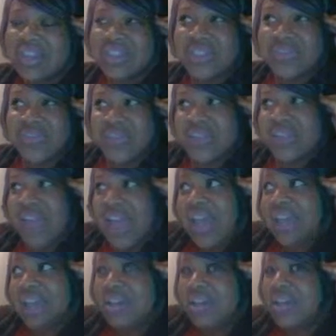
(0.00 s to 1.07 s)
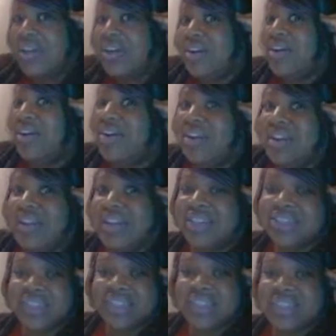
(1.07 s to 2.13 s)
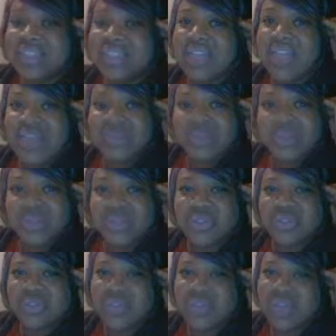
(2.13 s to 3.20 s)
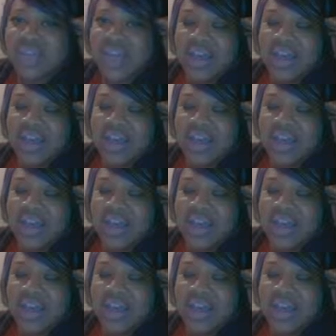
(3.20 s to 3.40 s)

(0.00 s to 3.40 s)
It's very likely they're engaging in the same social media